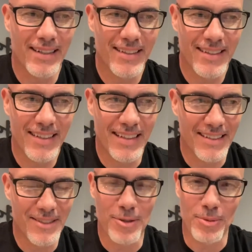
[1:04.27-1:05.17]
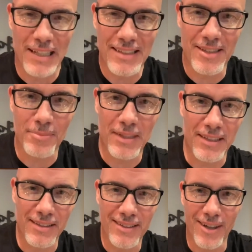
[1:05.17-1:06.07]
is to get
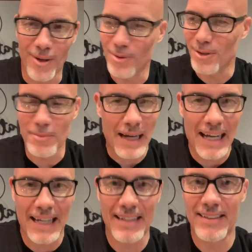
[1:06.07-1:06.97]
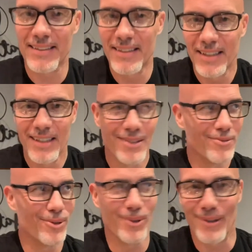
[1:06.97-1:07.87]
something on your mind
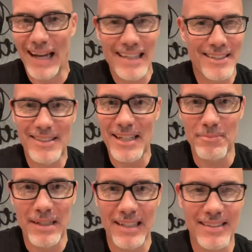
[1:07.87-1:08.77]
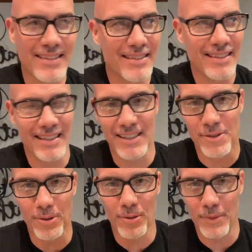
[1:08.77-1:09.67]
for eight to ten minutes and get
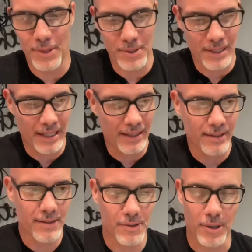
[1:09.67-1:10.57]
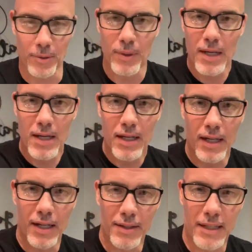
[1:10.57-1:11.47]
you on with your day. So,
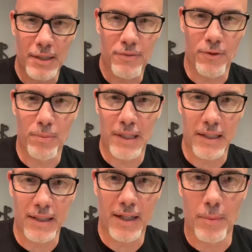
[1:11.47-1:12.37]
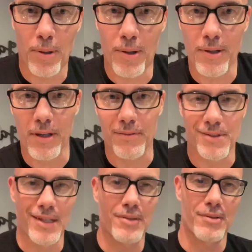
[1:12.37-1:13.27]
uh, thanks for being a part of the
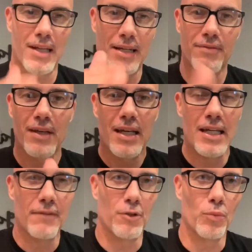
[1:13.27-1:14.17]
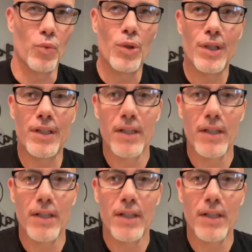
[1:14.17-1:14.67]
sales life. If you would,